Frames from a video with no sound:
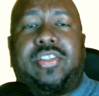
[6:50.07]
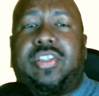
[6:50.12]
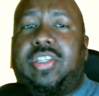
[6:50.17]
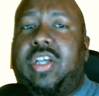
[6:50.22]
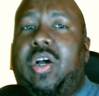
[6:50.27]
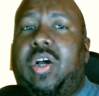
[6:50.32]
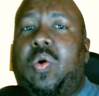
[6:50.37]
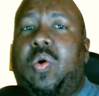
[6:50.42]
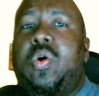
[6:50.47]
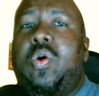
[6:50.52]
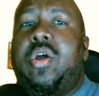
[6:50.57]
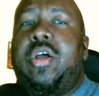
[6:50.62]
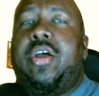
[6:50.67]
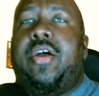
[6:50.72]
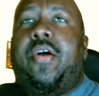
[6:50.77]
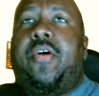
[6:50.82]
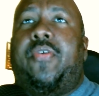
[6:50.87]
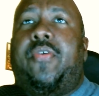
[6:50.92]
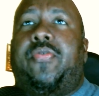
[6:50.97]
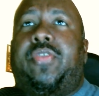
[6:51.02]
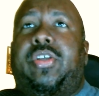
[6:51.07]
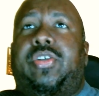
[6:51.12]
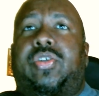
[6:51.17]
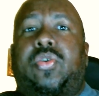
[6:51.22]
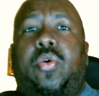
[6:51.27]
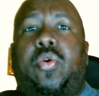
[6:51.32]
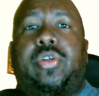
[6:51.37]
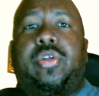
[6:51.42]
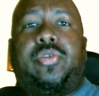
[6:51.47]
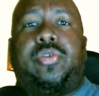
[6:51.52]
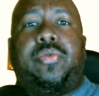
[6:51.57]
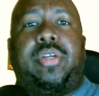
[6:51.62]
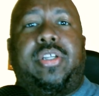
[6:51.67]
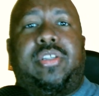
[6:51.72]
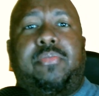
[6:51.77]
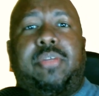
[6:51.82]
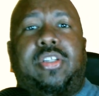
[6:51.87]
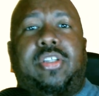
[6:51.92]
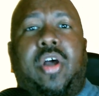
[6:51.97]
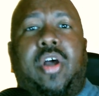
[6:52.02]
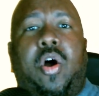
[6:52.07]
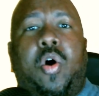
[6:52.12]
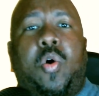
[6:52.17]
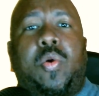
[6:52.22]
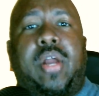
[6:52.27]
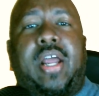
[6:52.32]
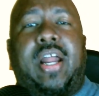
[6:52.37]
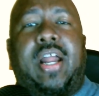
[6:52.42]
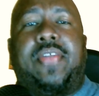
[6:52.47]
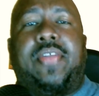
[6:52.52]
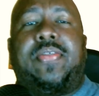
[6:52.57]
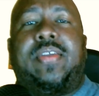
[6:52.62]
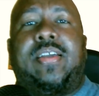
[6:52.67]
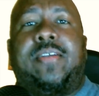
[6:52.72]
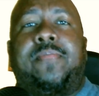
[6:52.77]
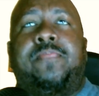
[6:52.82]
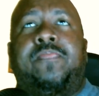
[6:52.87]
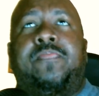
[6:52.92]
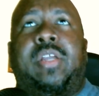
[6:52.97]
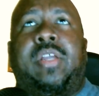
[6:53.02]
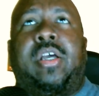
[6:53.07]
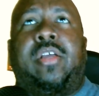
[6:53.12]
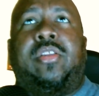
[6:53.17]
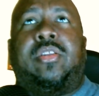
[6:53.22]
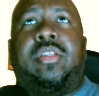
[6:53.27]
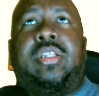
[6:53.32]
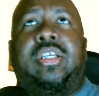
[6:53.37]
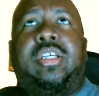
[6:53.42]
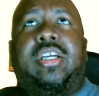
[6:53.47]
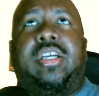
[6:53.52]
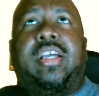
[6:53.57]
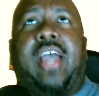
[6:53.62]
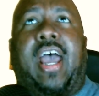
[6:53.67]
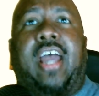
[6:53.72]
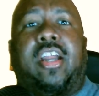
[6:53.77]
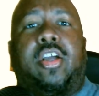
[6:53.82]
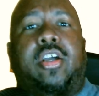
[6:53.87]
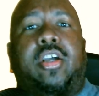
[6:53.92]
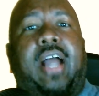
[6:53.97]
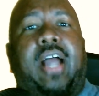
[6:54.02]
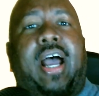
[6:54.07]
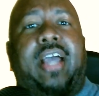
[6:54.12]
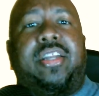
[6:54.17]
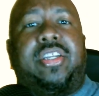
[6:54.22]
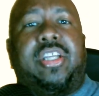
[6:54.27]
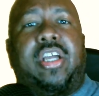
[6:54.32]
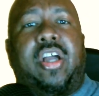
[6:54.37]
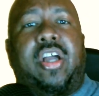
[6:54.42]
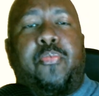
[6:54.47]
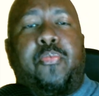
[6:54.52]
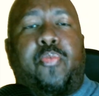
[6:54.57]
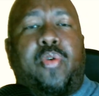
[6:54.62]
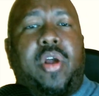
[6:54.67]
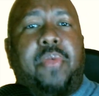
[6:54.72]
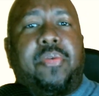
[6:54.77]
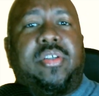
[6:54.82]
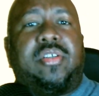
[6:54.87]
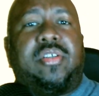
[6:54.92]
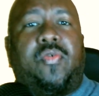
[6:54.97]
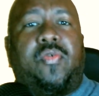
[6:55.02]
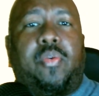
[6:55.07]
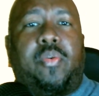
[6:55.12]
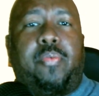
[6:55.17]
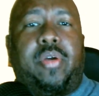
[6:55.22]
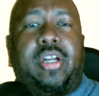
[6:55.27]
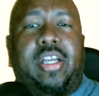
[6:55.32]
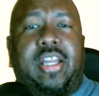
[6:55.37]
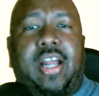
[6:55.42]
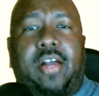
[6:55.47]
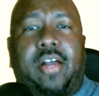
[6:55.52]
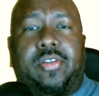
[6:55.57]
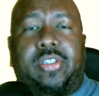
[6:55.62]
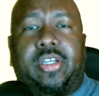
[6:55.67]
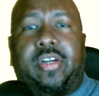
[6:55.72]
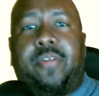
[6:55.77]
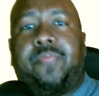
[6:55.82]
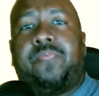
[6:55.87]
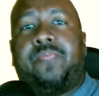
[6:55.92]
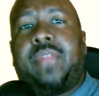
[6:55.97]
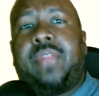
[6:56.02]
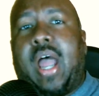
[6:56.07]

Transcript: And so these stories do need to be told. And I think they had a good idea and premise for putting it out there.